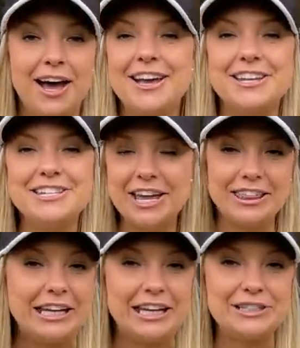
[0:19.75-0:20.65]

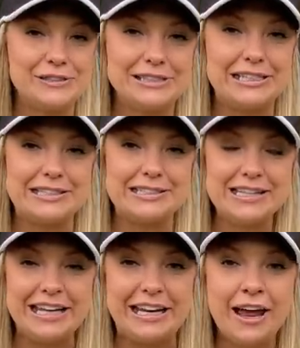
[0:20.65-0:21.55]
Nothing interesting to
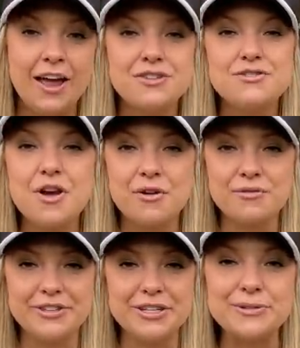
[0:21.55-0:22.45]
see, no
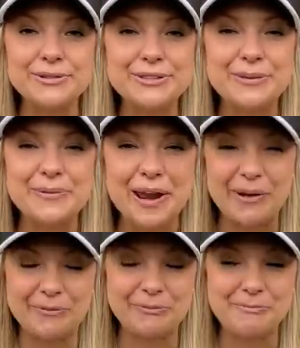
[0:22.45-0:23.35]
view. So when
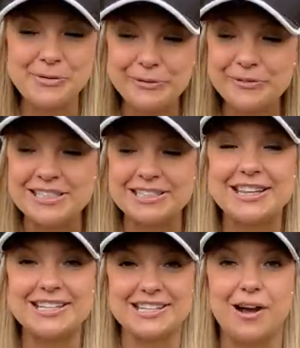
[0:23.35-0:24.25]
I moved
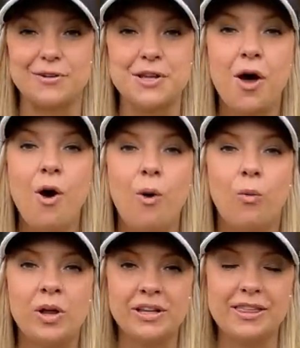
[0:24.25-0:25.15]
into this house,
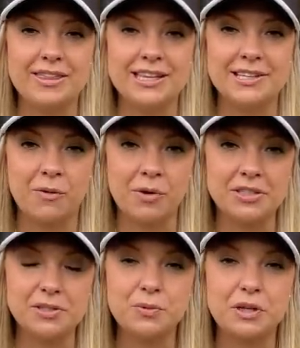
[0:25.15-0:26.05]
one of the things I
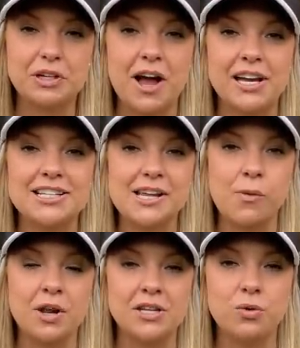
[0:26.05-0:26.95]
wanted to work on is I
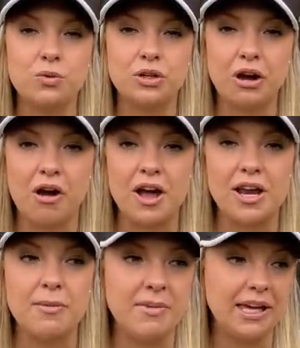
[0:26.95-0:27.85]
wanted to work
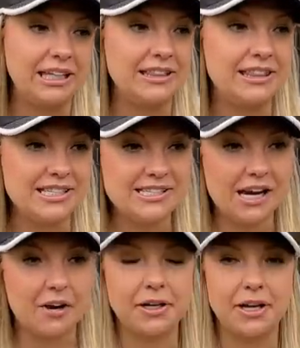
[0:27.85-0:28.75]
on making this
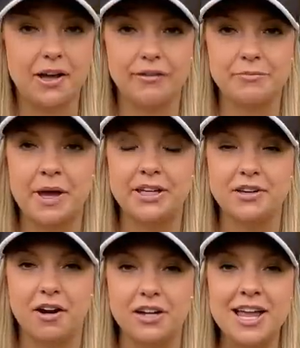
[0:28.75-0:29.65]
area of my
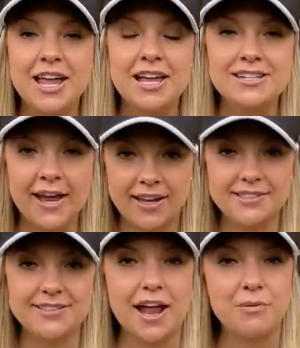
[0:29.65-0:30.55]
yard
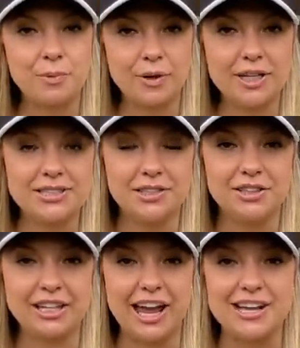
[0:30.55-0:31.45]
nice and pretty to
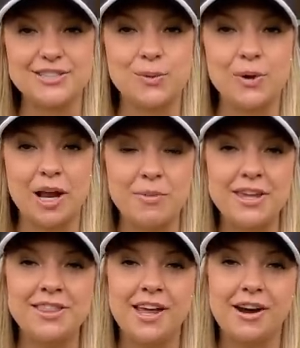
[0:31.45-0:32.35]
look at. So when I'm
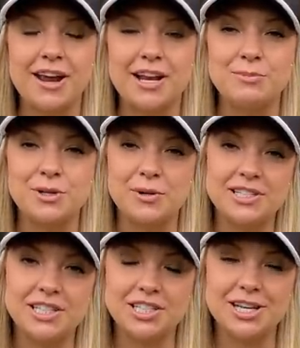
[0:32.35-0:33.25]
in there and I'm
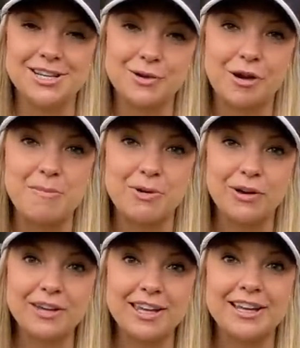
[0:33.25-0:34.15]
doing dishes or I'm
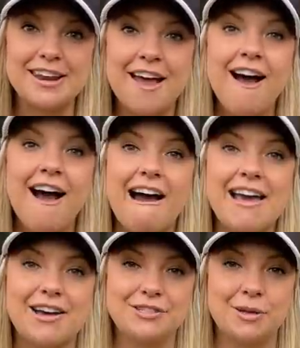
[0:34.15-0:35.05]
cooking, I
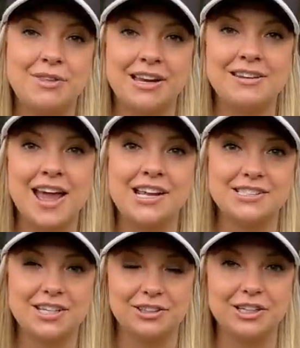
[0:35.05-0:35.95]
have something
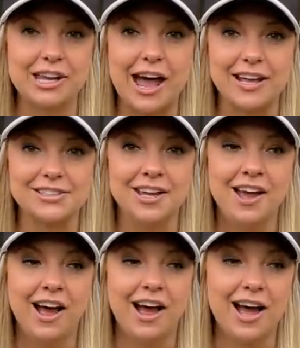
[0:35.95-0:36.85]
nice to look at
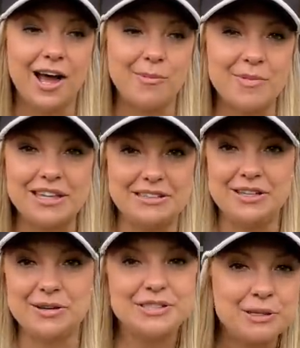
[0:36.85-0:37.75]
um, and, you
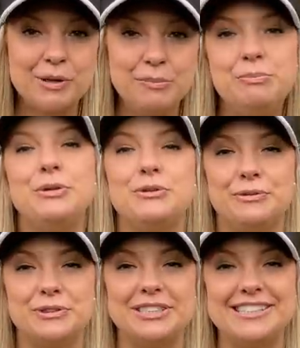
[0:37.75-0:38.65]
know, something
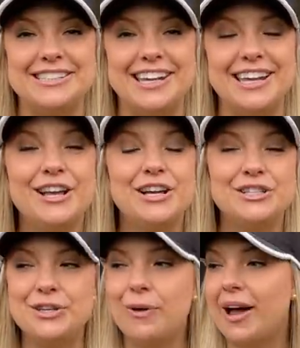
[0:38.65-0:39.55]
beautiful to see.
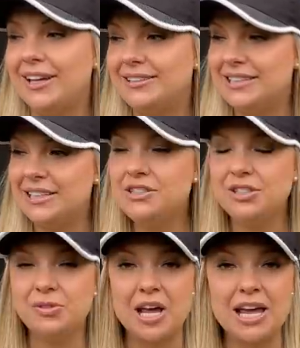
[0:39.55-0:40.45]
So I did
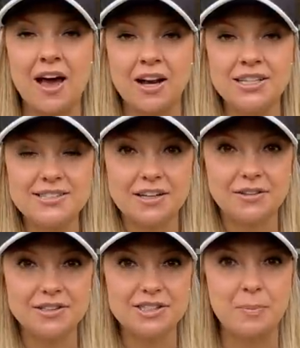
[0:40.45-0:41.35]
do a
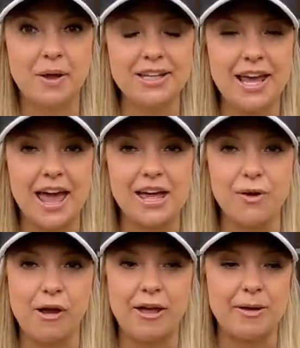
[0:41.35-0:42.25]
honeysuckle
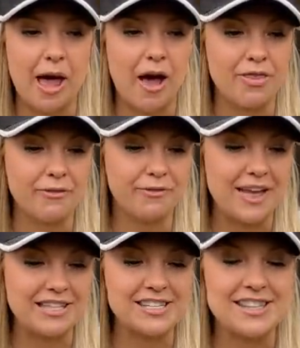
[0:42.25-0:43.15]
espalier uh, on the
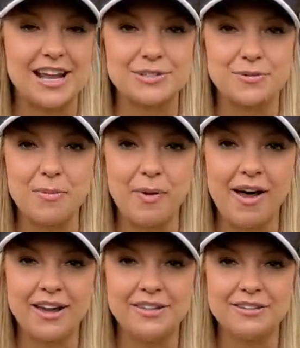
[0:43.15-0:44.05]
fence, and that is right
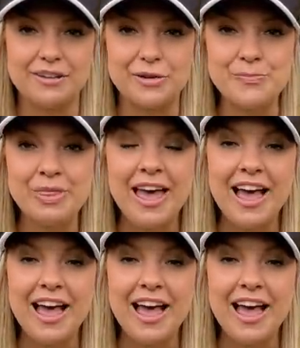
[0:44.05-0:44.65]
behind you.